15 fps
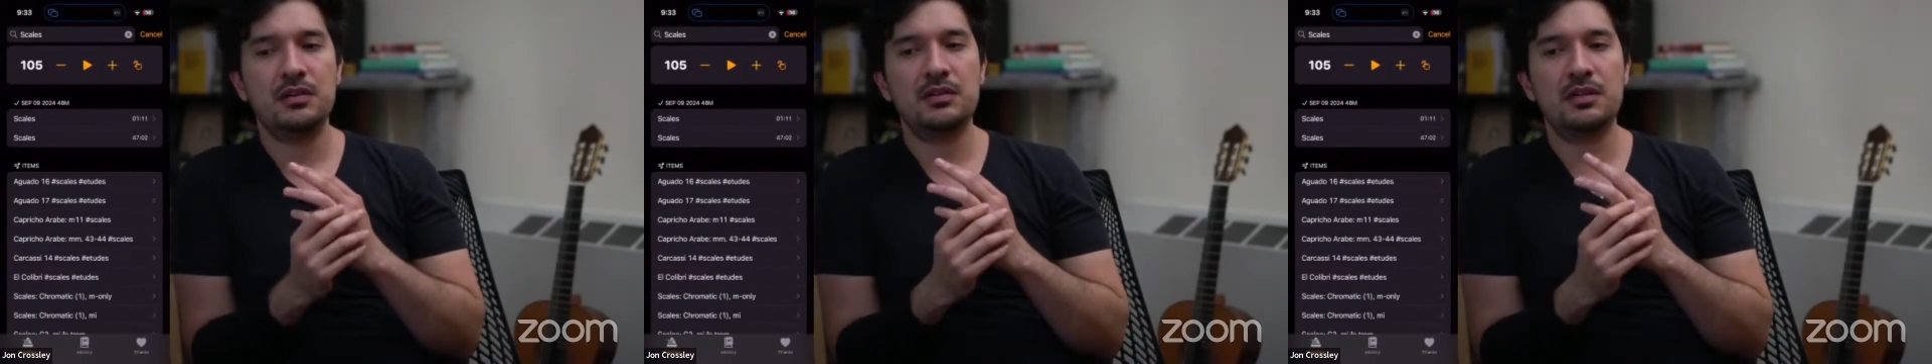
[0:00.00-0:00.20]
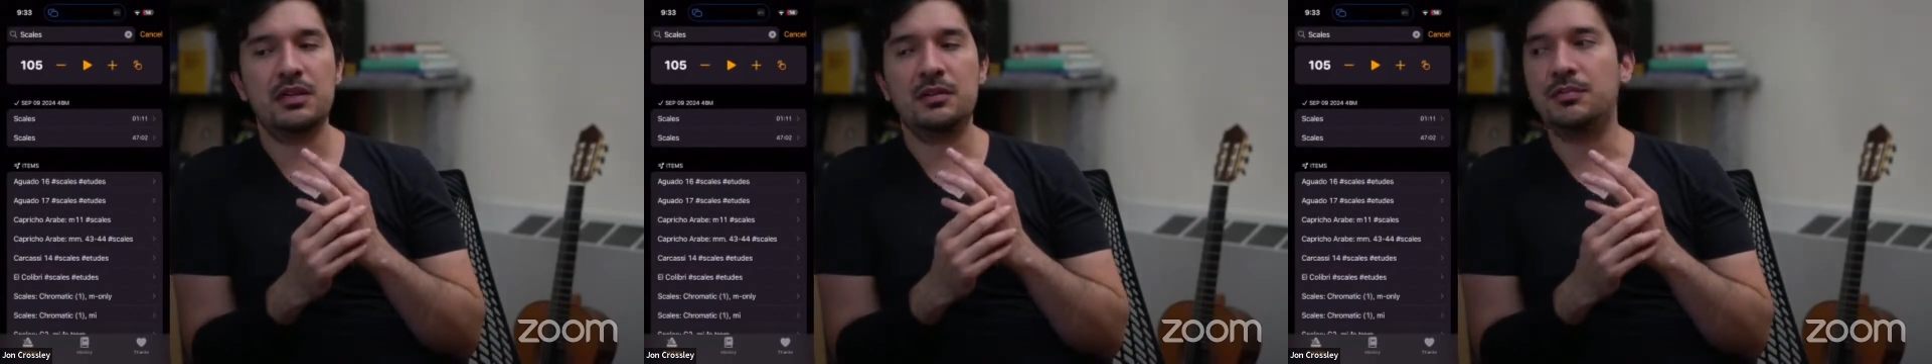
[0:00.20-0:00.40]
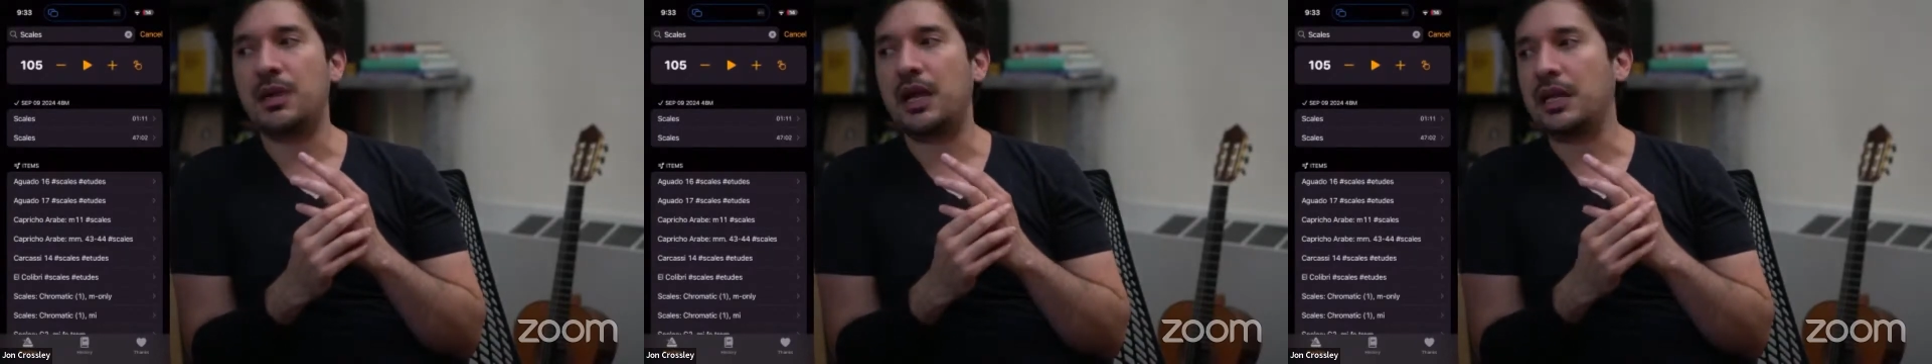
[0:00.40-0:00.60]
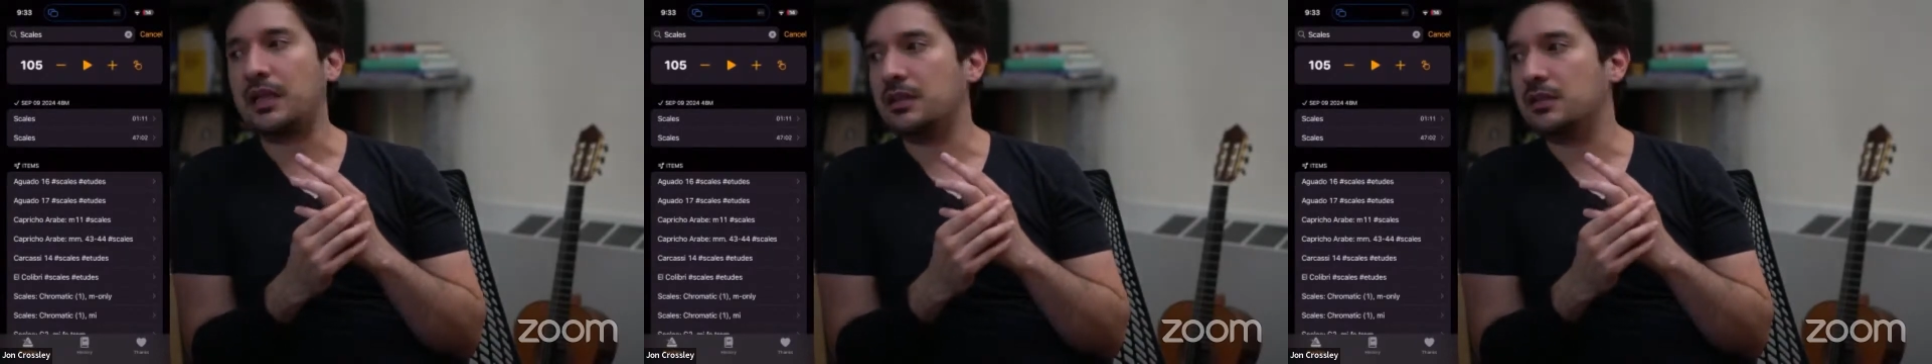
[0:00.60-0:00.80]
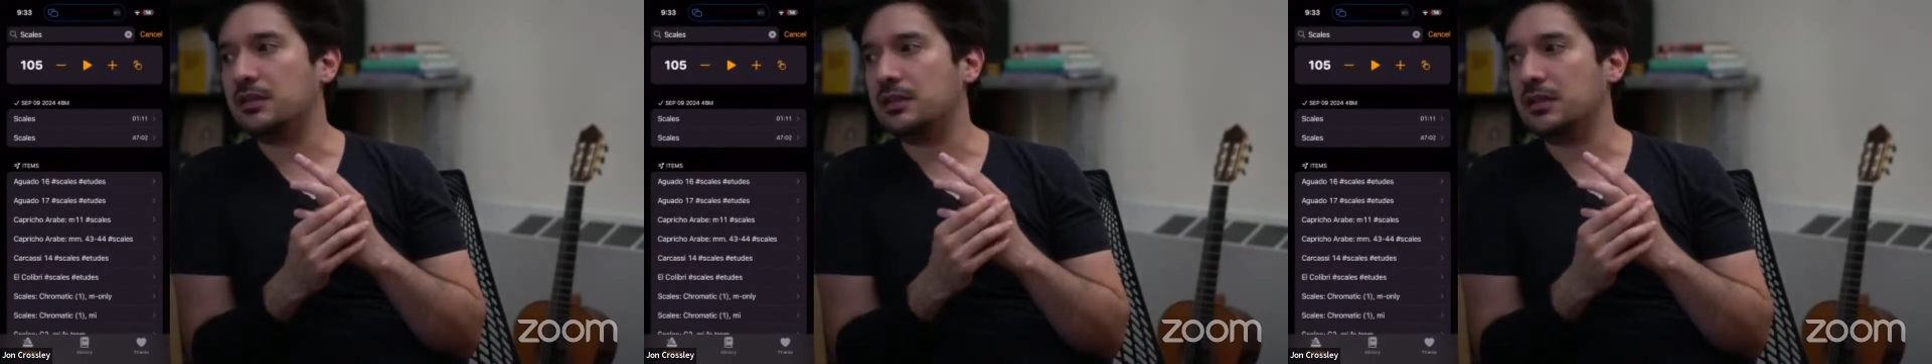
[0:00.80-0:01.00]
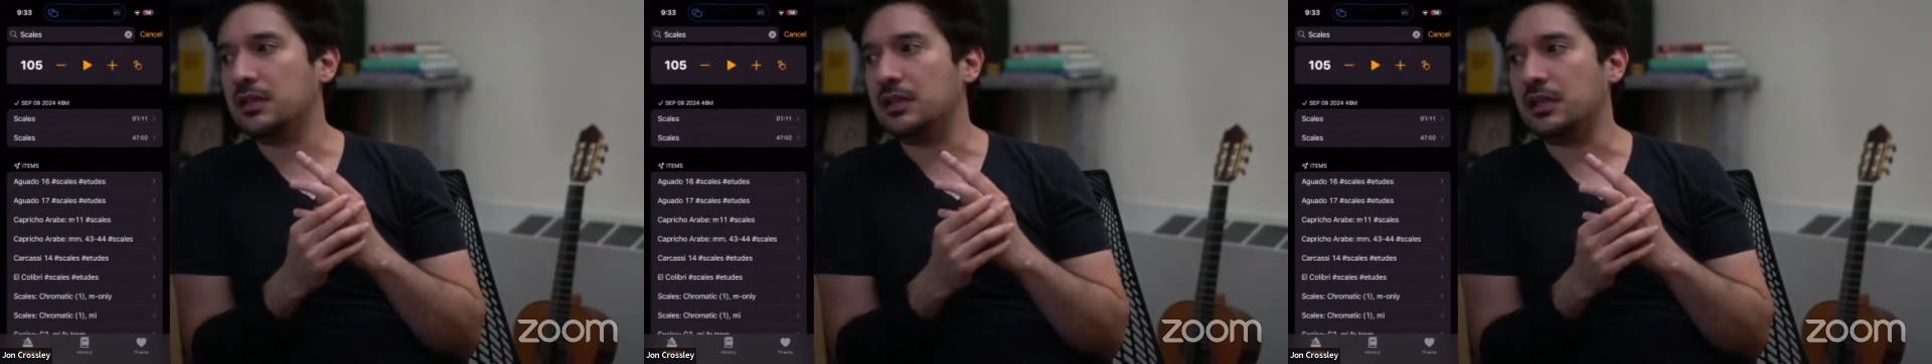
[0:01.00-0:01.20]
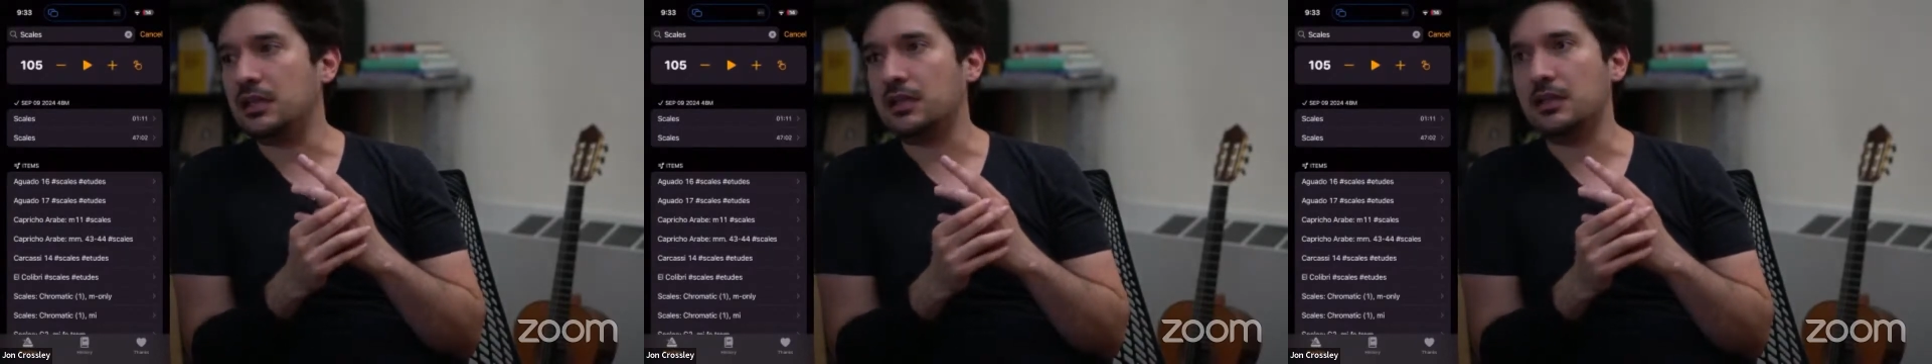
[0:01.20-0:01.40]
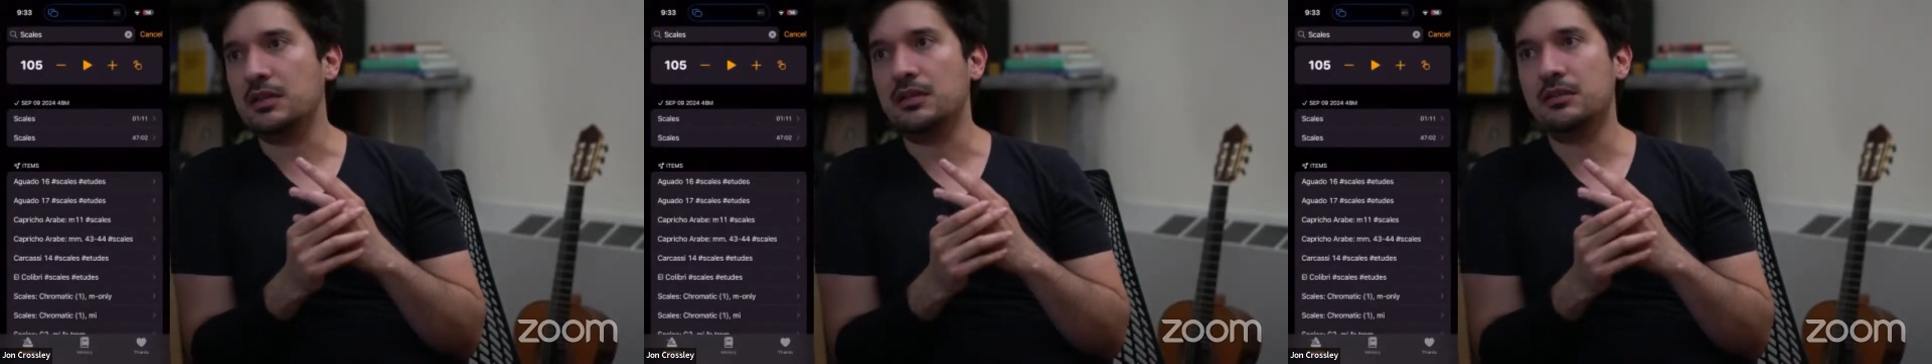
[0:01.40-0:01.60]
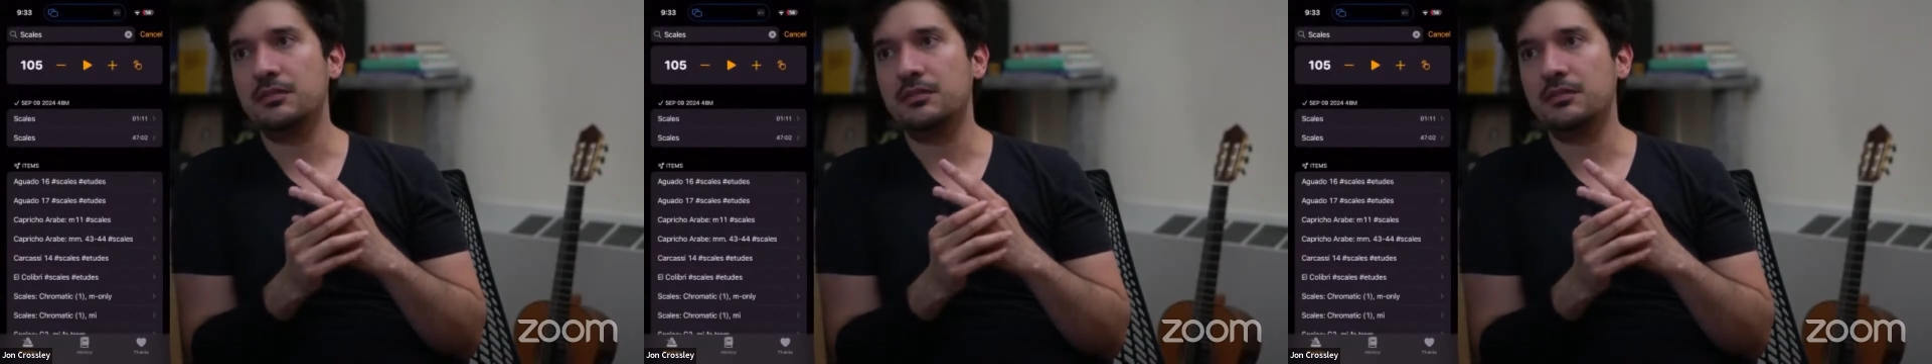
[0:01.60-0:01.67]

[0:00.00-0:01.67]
it might need